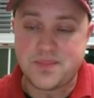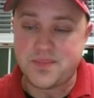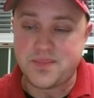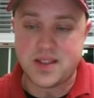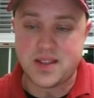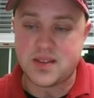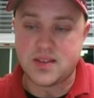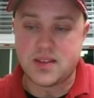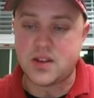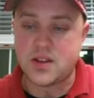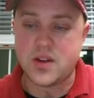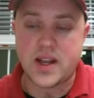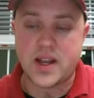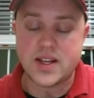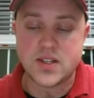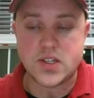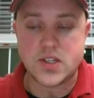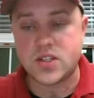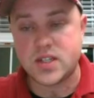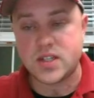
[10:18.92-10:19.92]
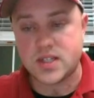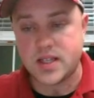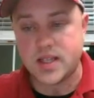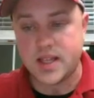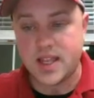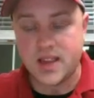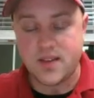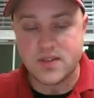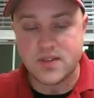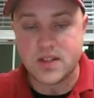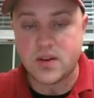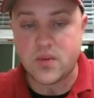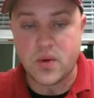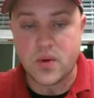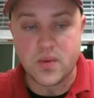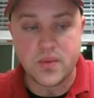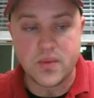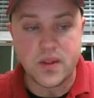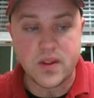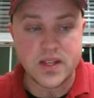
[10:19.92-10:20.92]
the nitrogen just leaves and
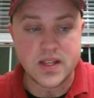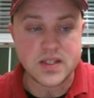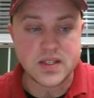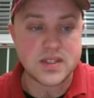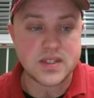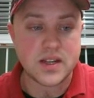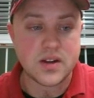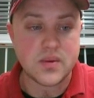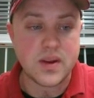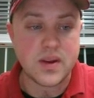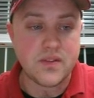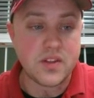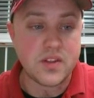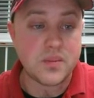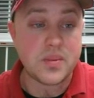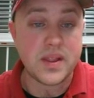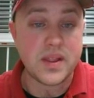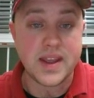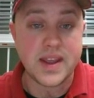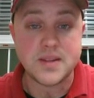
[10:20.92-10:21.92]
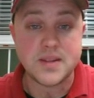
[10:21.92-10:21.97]
it doesn't stick around for the plant.